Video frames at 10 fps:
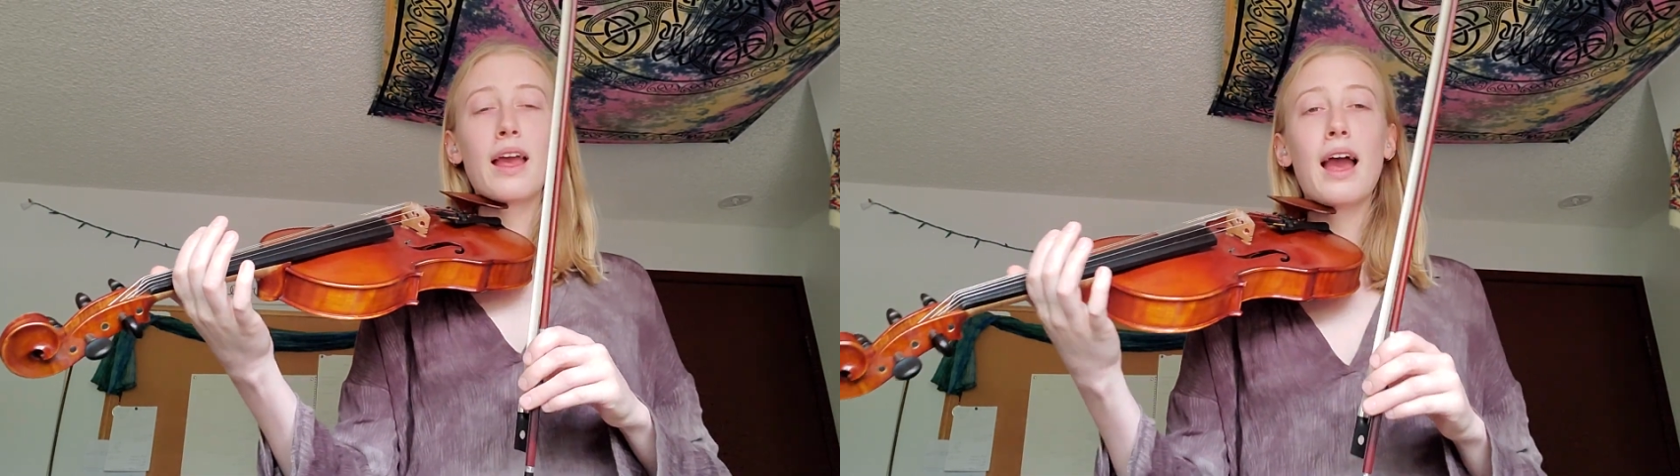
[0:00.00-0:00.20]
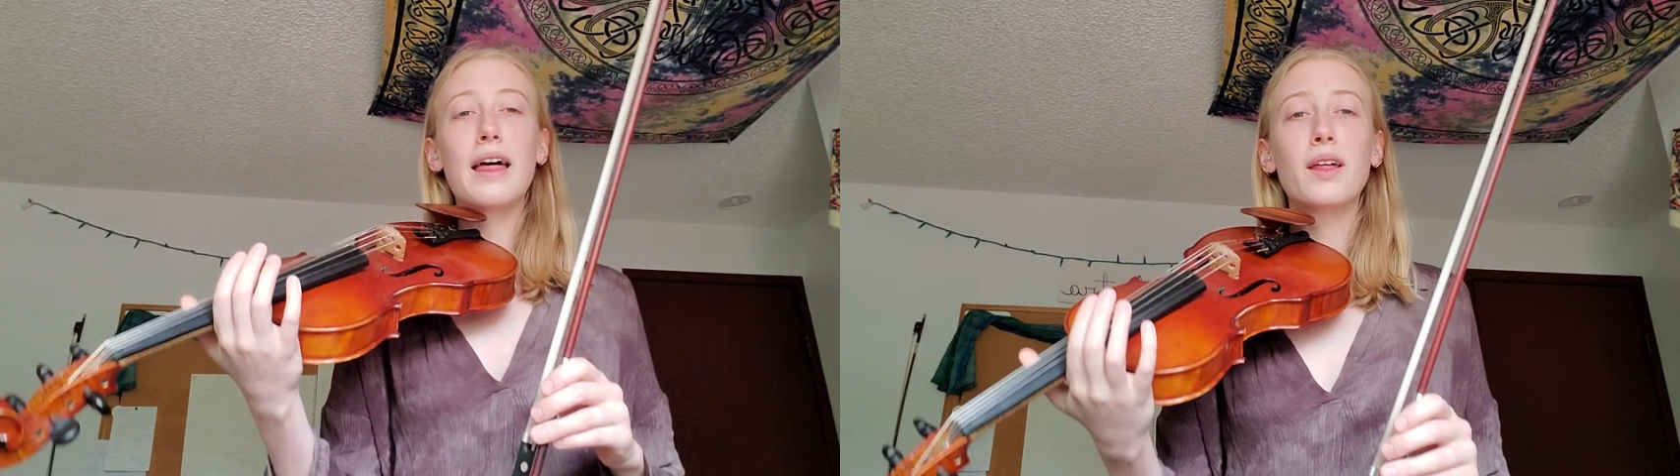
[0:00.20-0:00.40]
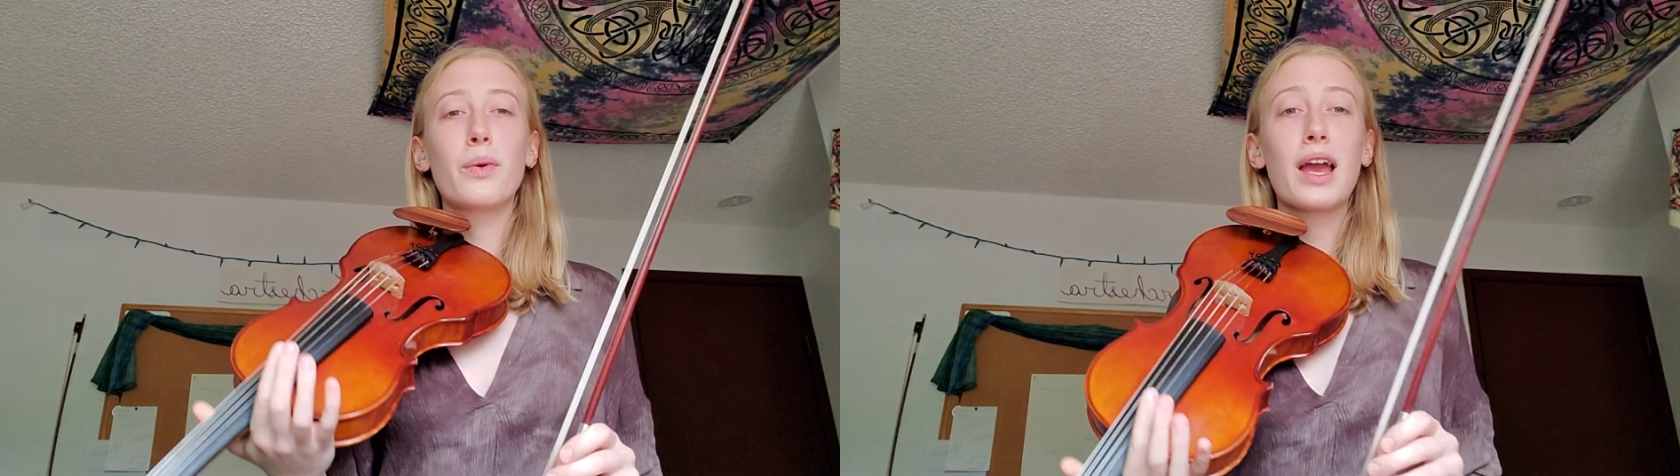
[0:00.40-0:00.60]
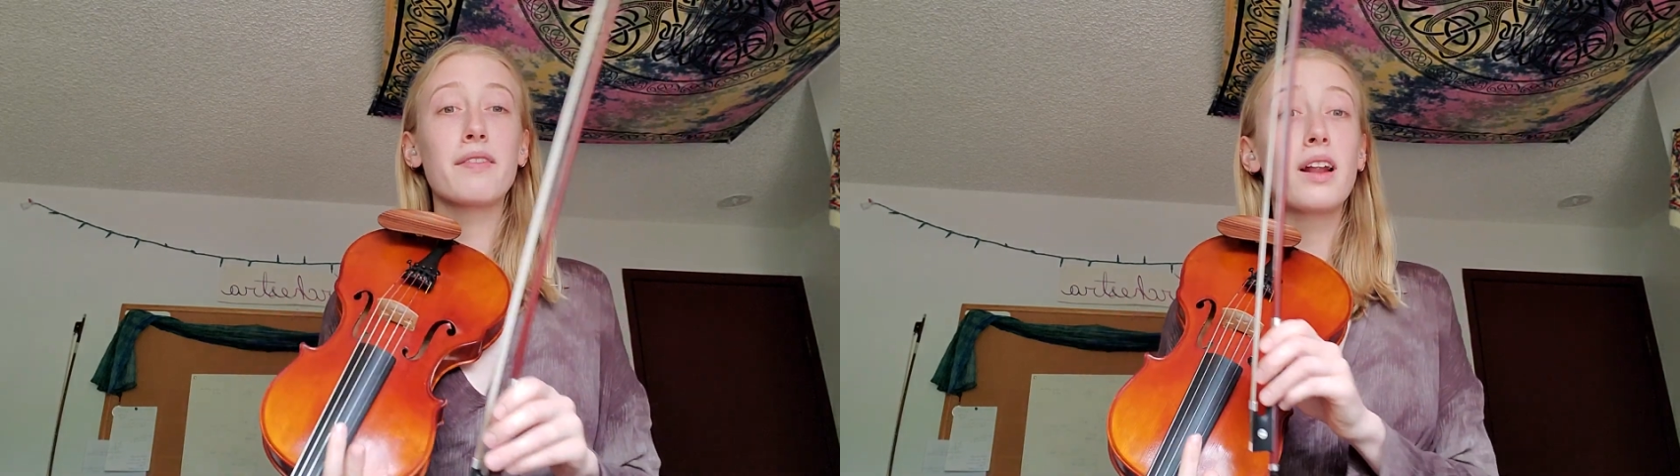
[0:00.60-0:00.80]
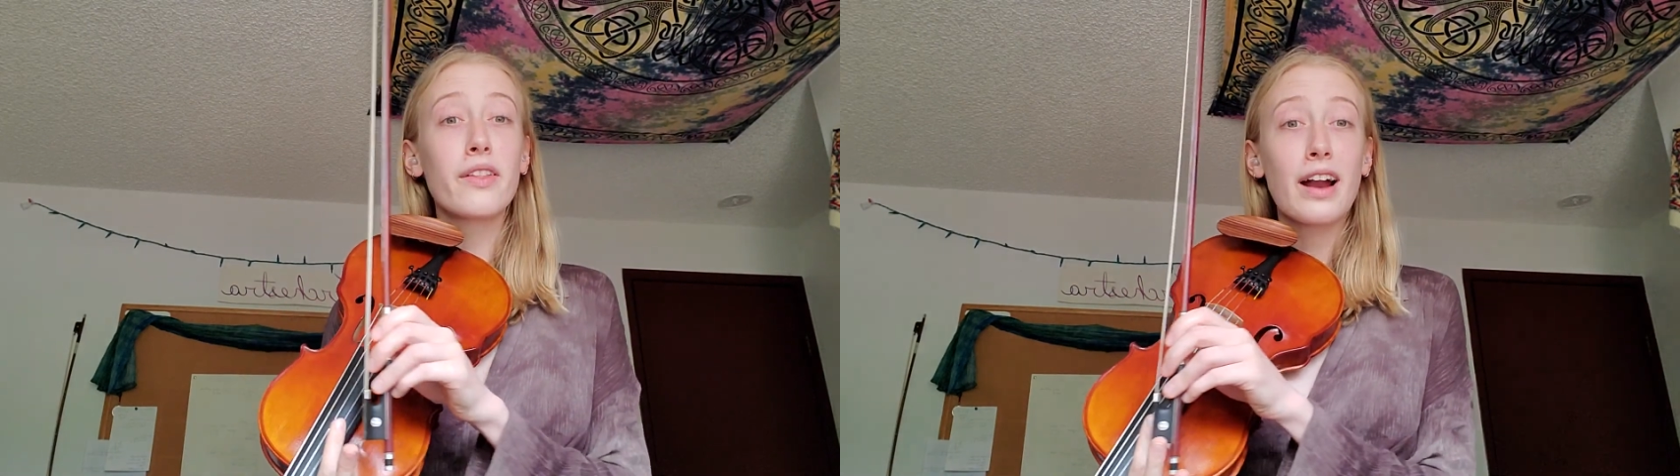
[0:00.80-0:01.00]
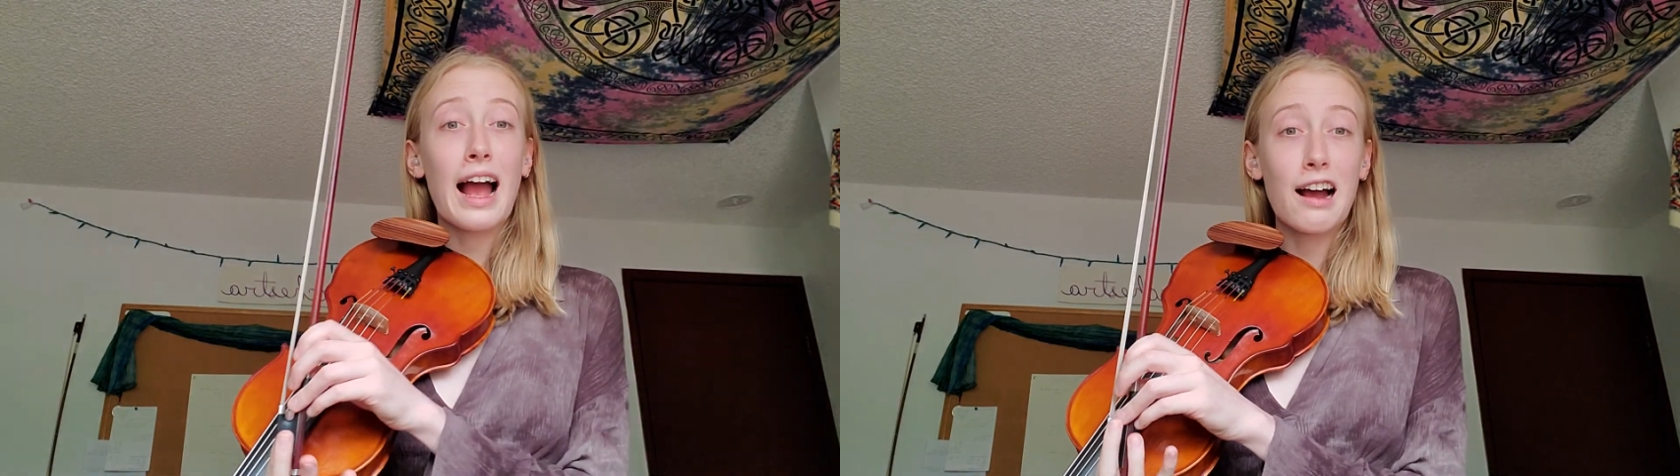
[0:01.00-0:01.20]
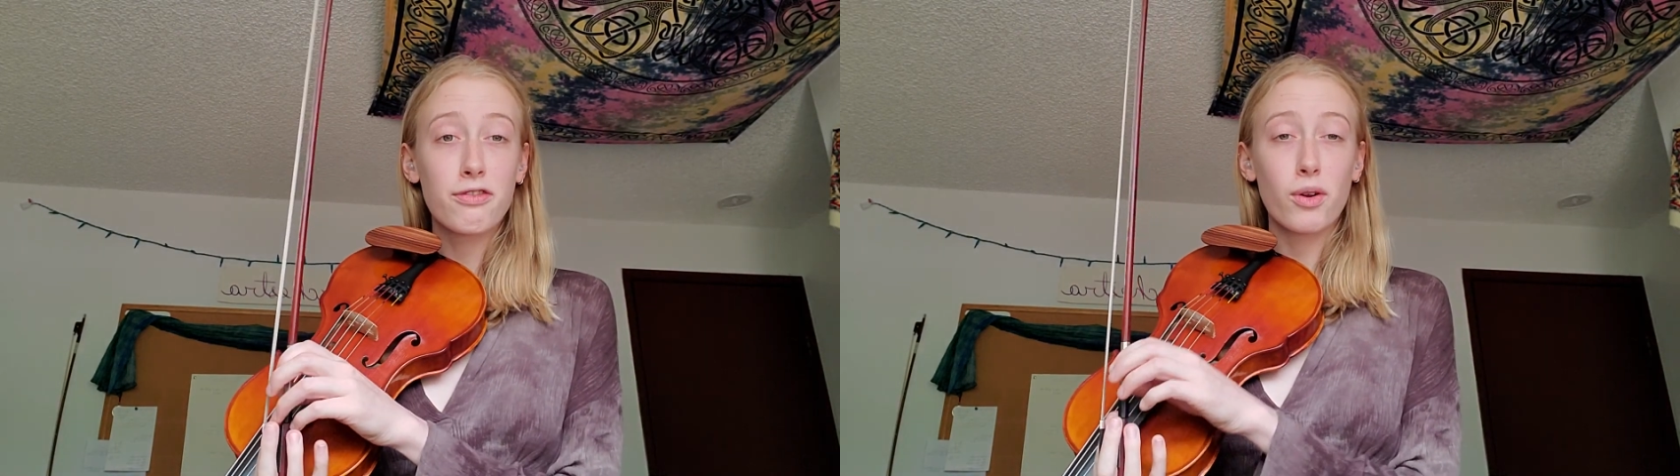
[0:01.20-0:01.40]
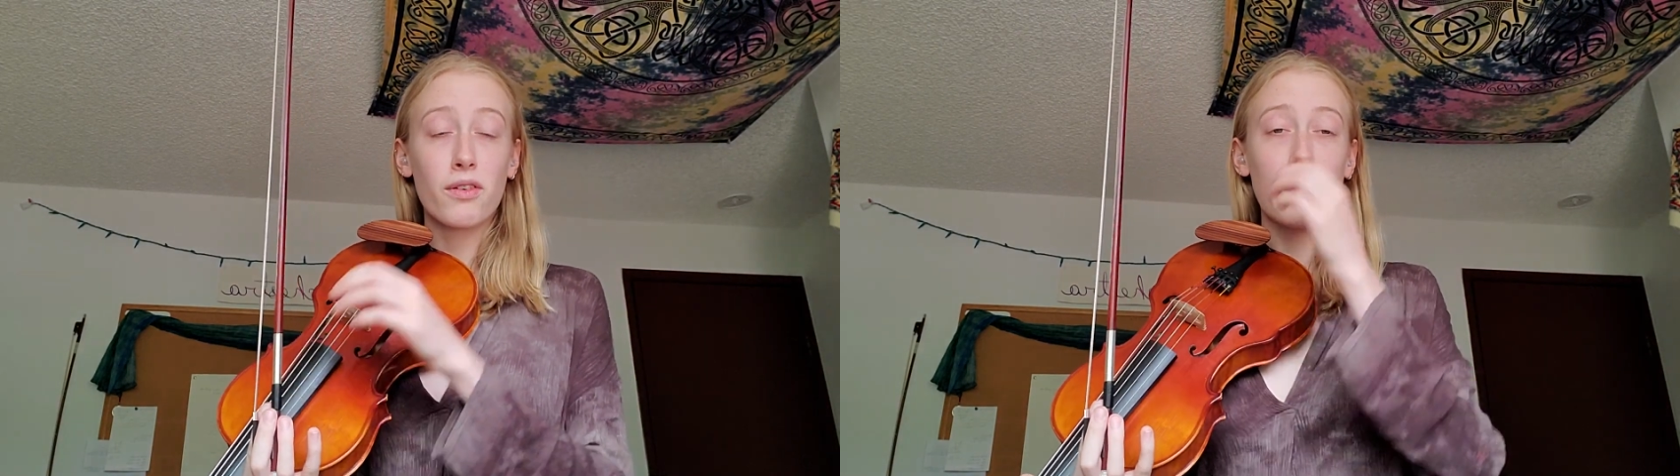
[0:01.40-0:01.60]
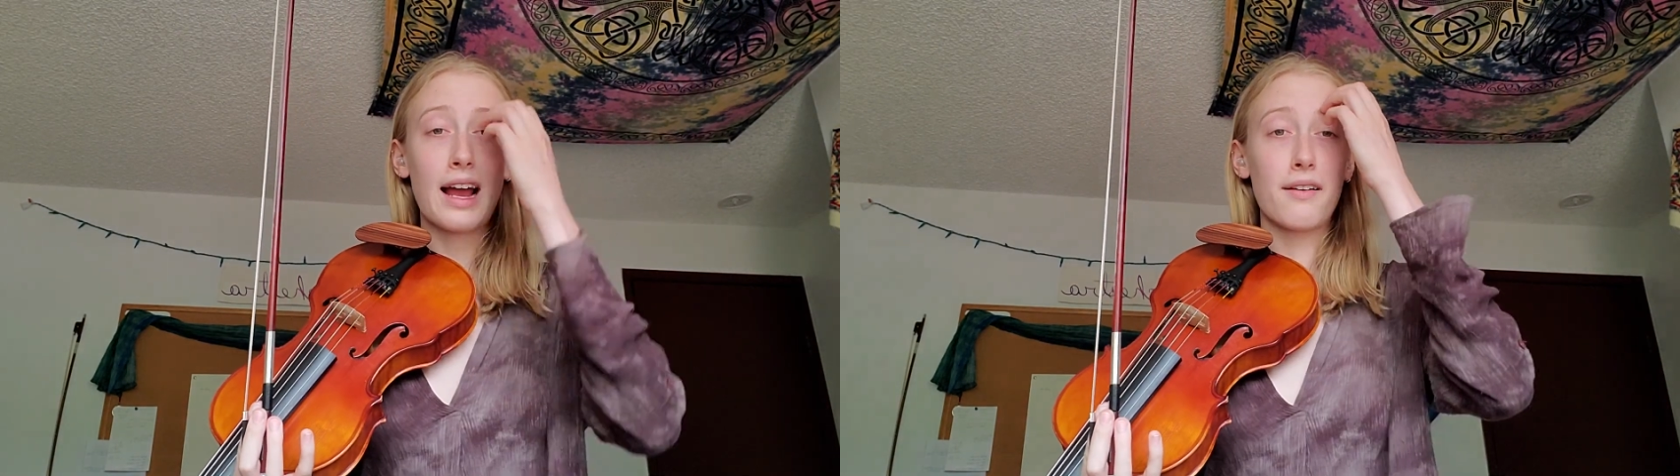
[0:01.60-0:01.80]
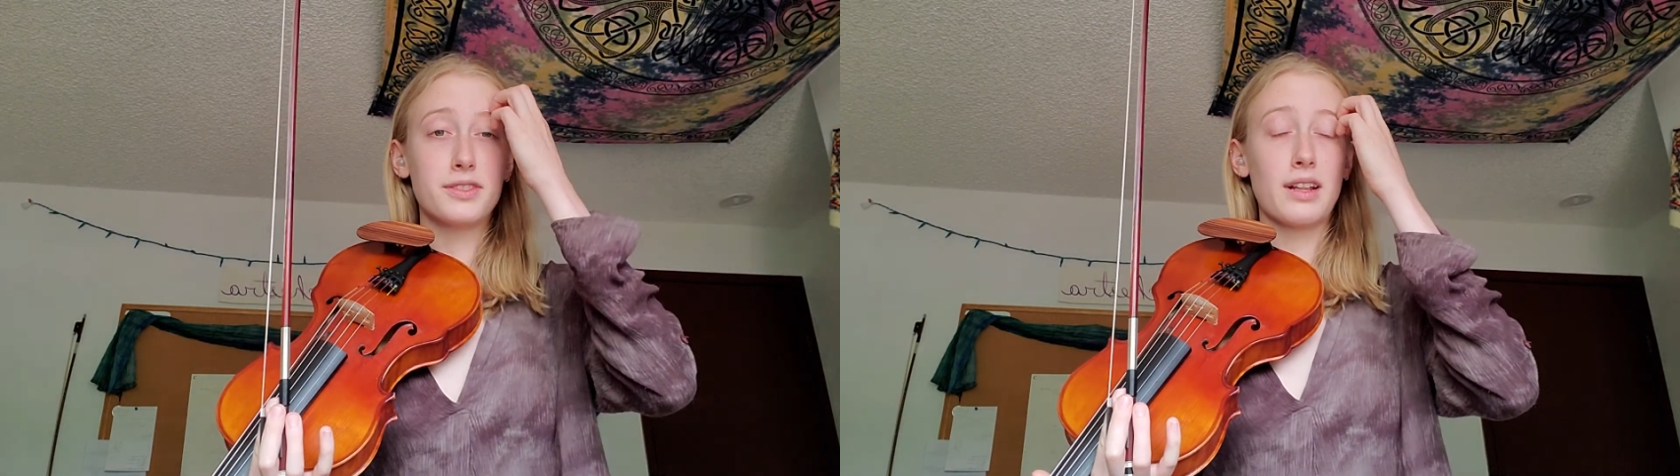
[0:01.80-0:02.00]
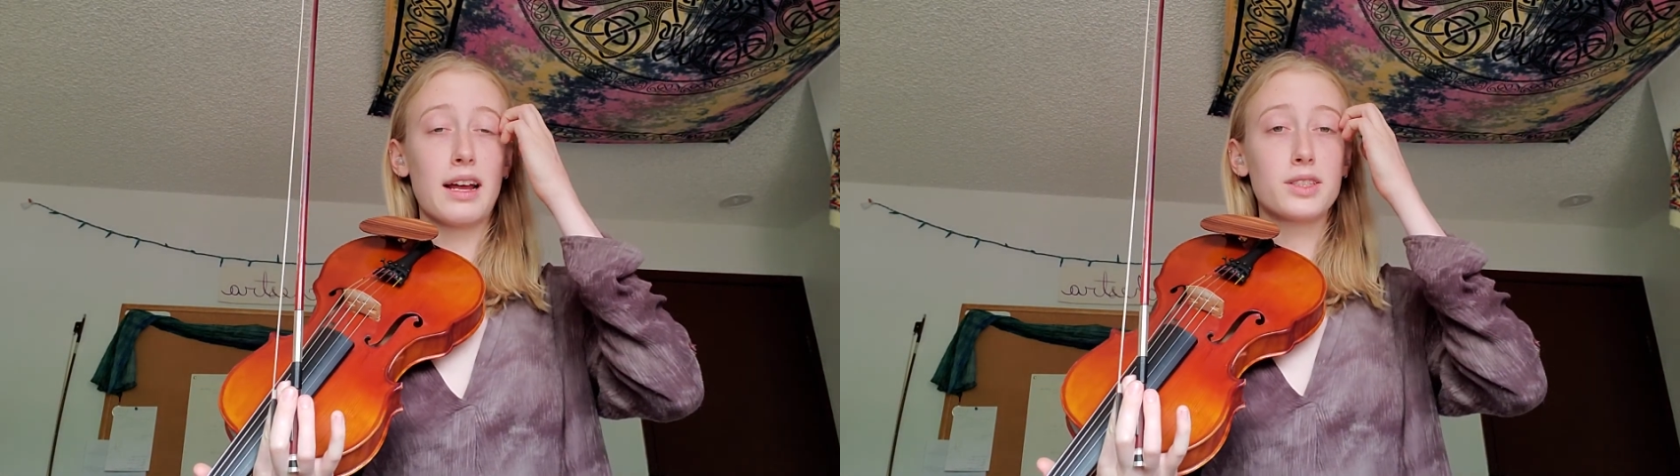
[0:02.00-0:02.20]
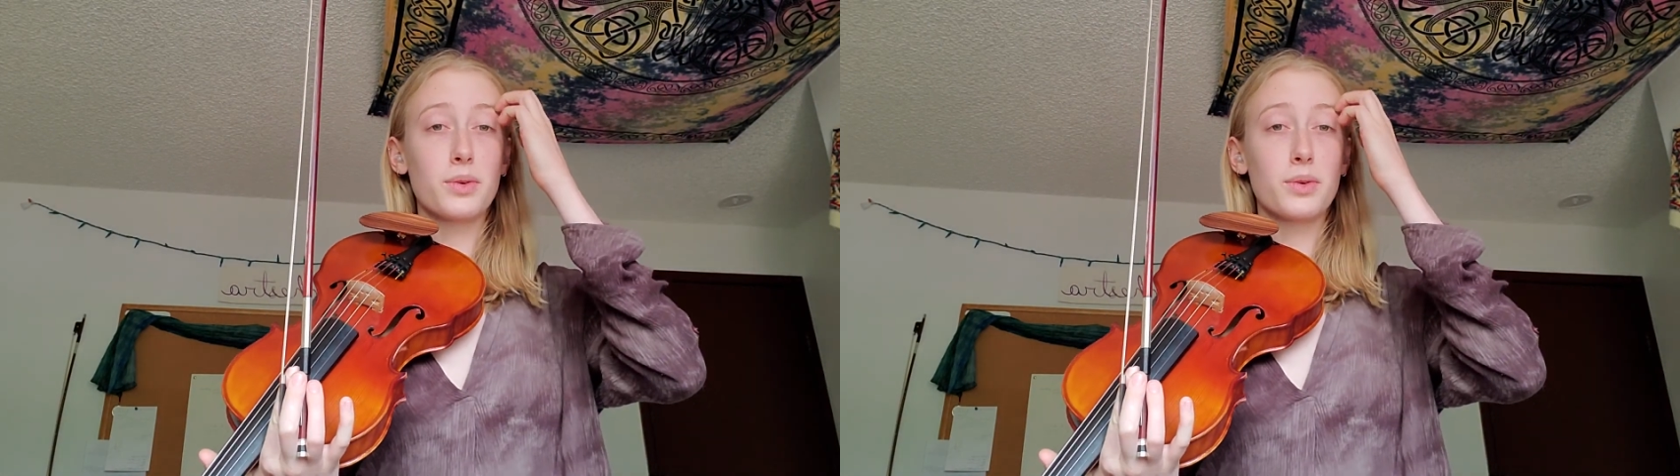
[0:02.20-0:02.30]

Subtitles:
And then we have another half roll right after that.